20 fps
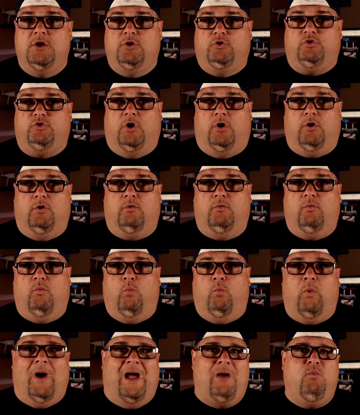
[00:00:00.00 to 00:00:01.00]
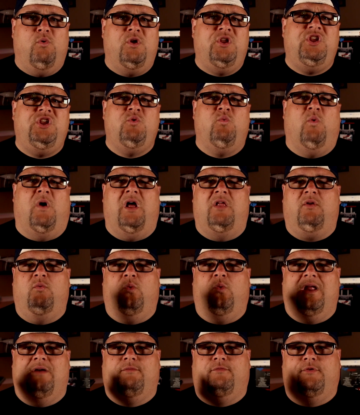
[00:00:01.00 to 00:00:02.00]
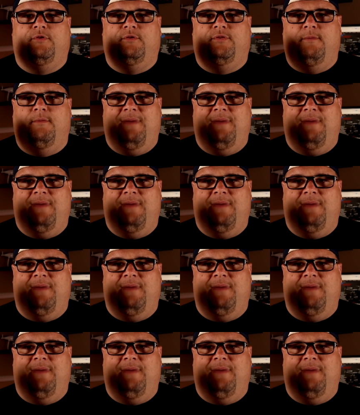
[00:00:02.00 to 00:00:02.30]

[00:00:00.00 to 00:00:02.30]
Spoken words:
So why wouldn't you want whatever the